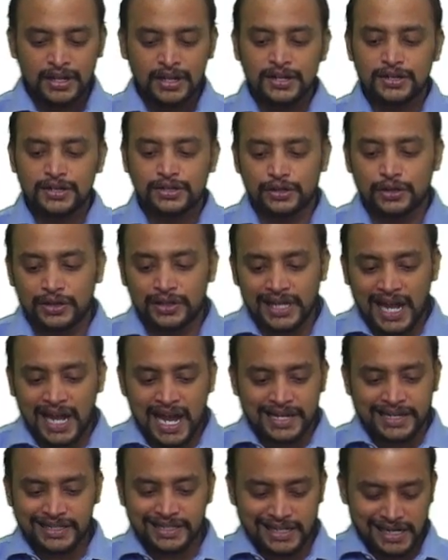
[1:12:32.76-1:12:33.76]
So the
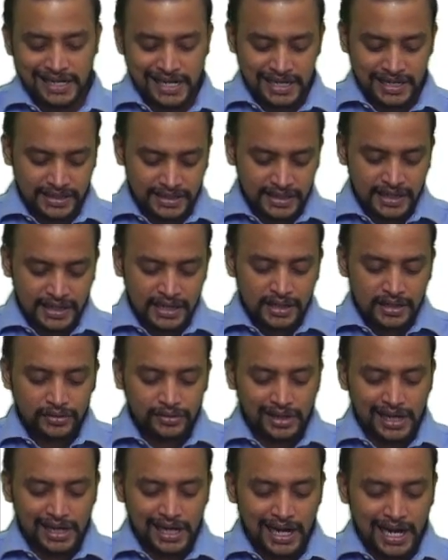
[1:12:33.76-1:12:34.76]
answer is
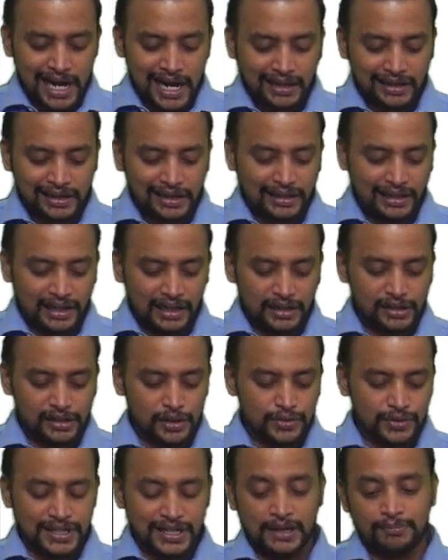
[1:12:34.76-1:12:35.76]
three lakh thirty
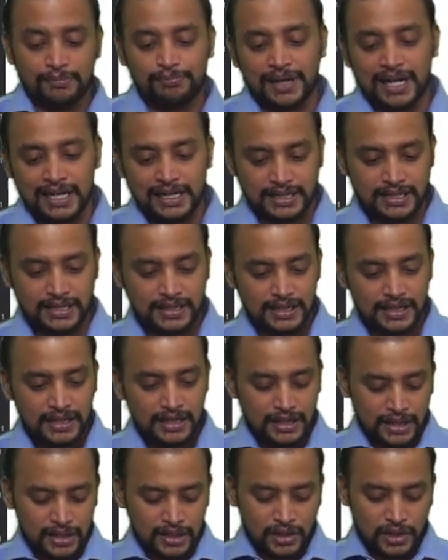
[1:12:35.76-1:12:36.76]
thousand plus
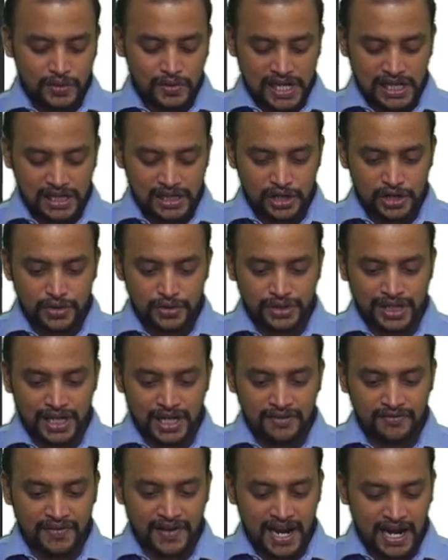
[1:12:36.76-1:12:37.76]
twelve
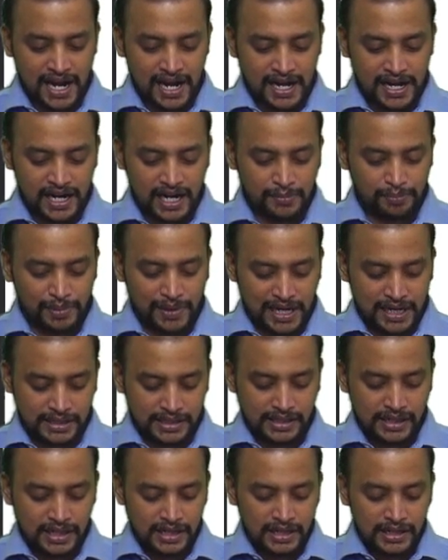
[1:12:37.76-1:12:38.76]
12,500
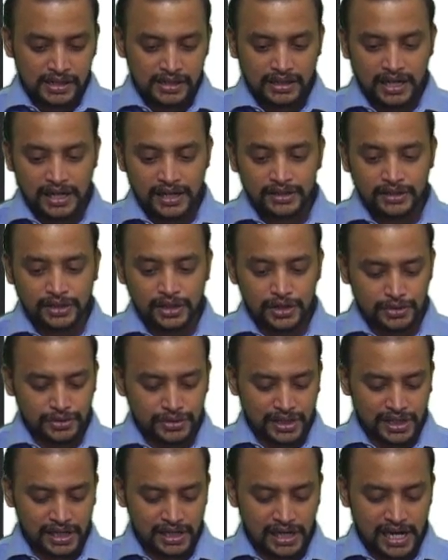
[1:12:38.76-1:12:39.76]
plus
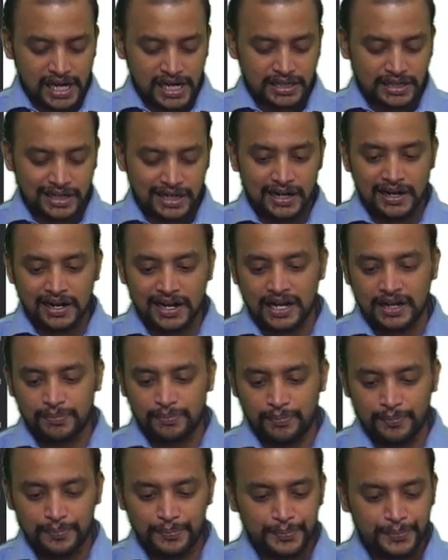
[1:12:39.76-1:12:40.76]
10,800
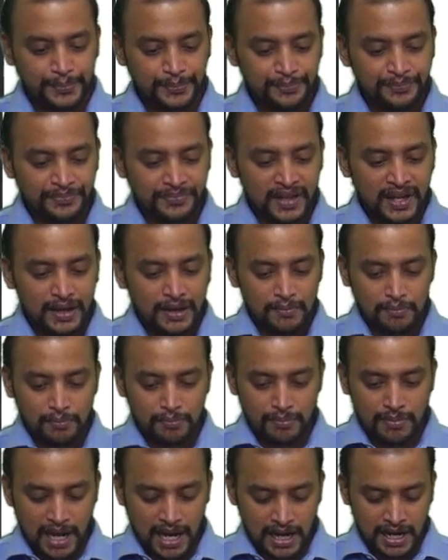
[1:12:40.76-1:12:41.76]

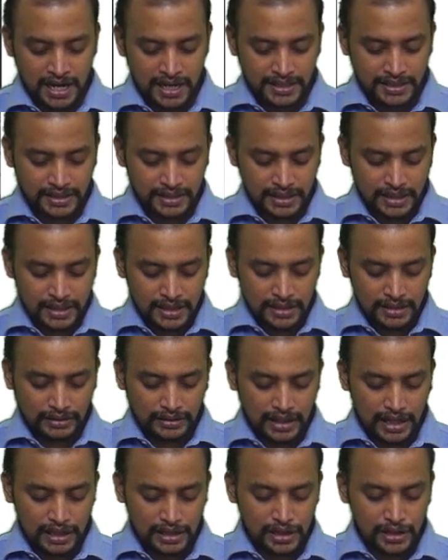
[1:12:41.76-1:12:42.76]
minus
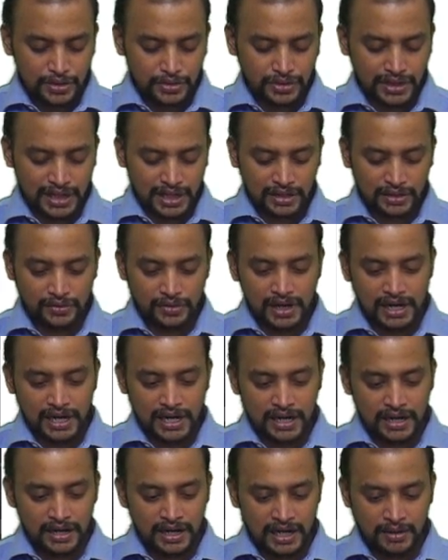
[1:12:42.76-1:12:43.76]

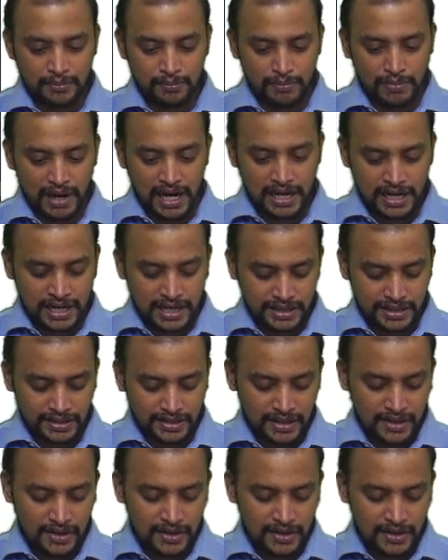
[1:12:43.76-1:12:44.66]
3,300 minus